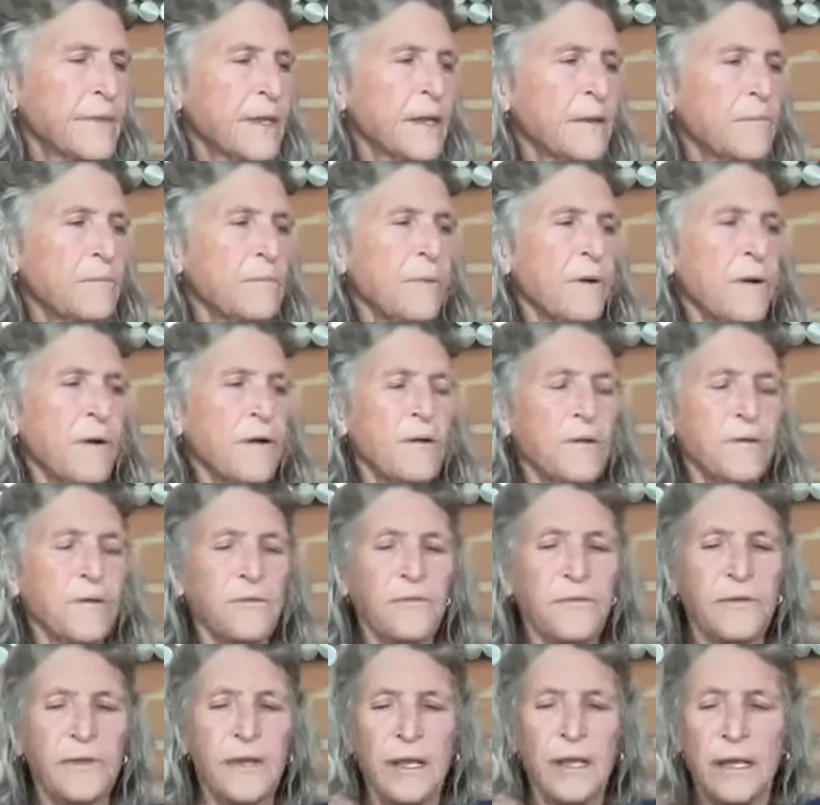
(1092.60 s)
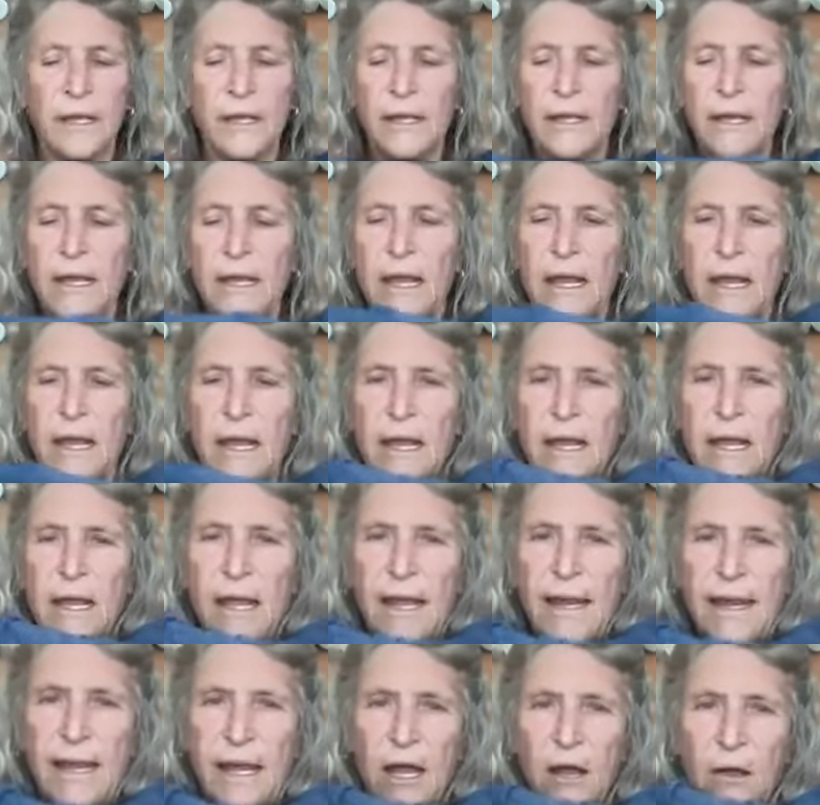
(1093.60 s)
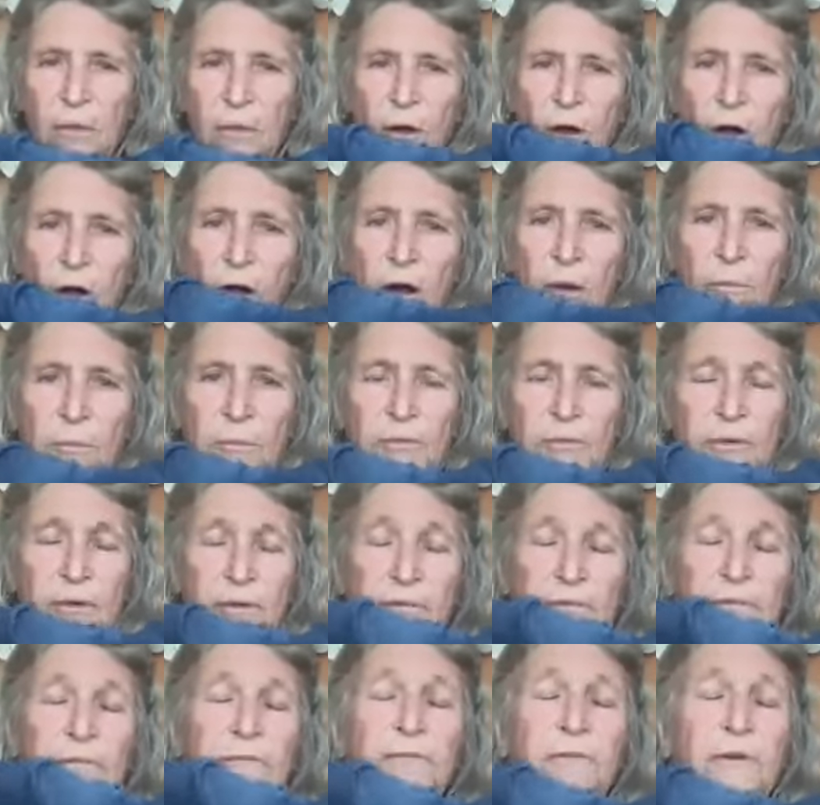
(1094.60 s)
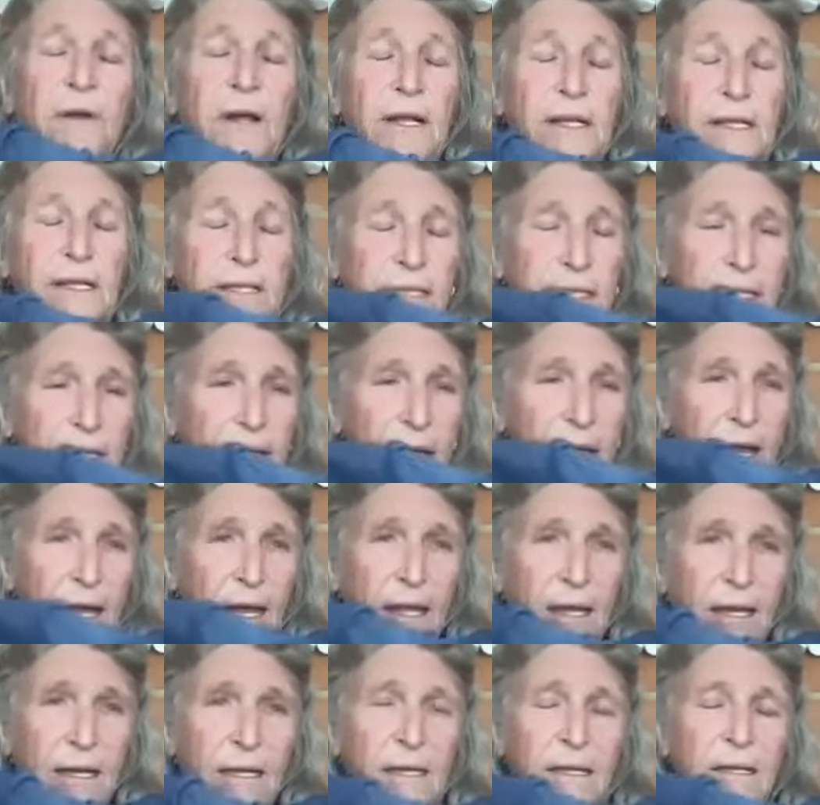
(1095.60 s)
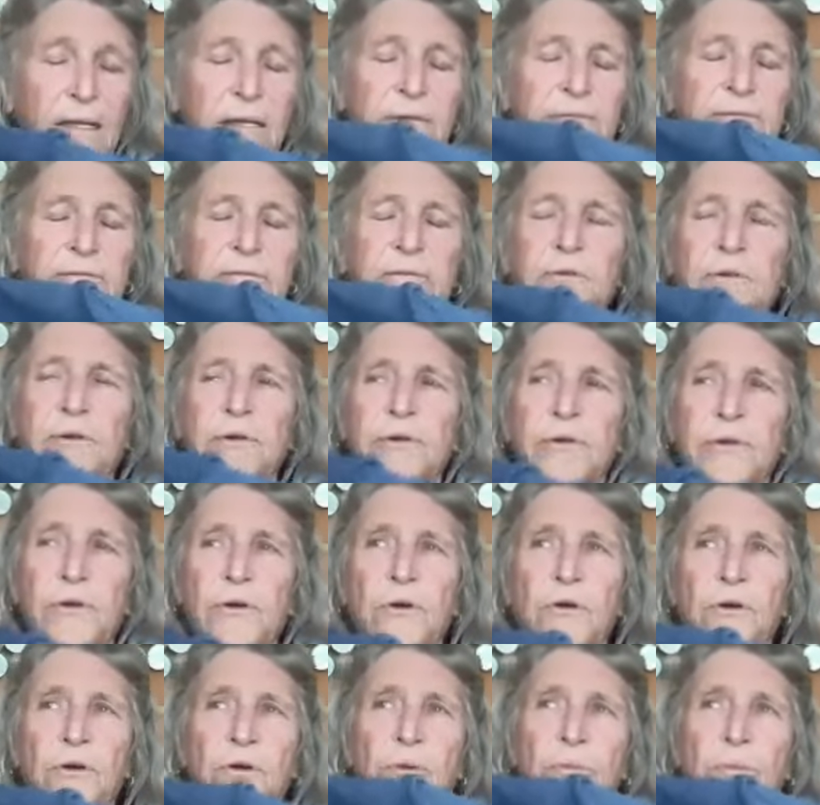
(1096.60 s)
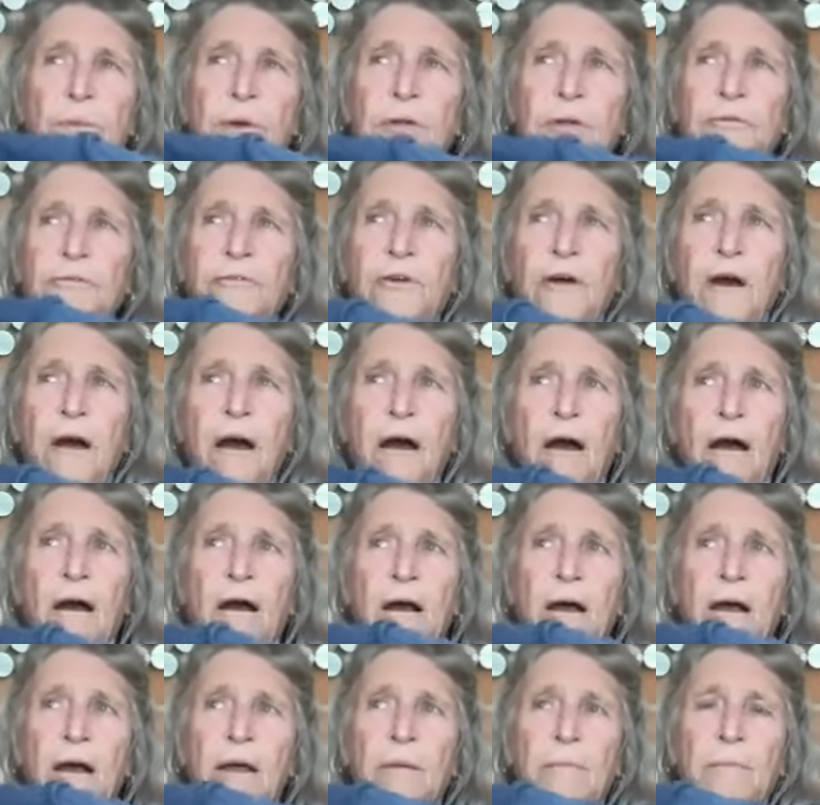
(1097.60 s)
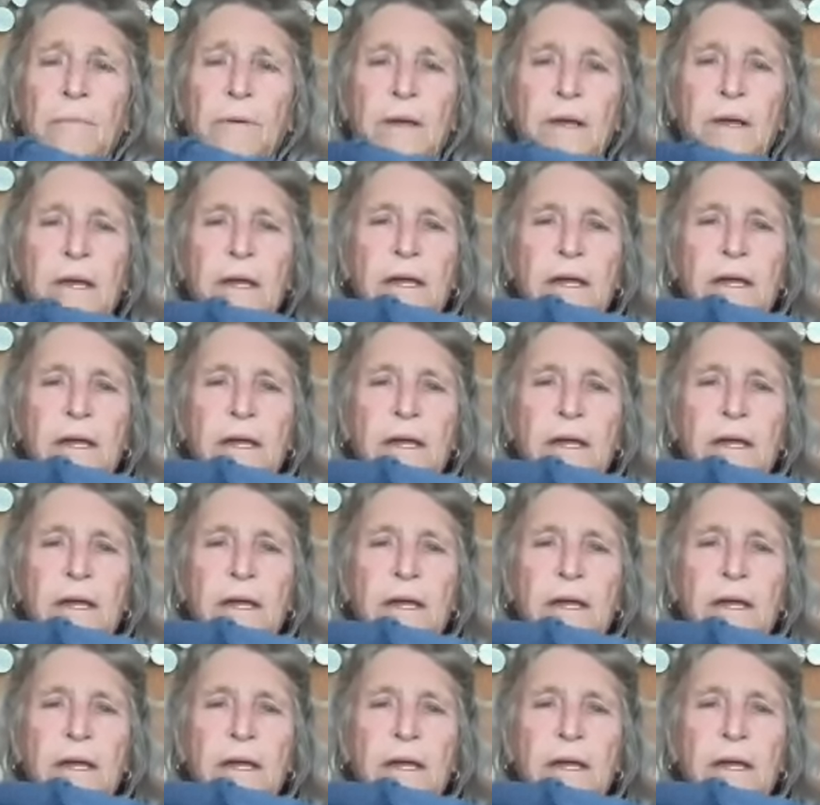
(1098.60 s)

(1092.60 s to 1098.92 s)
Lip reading: And pulsing. And now the arms in front again, different arm on top.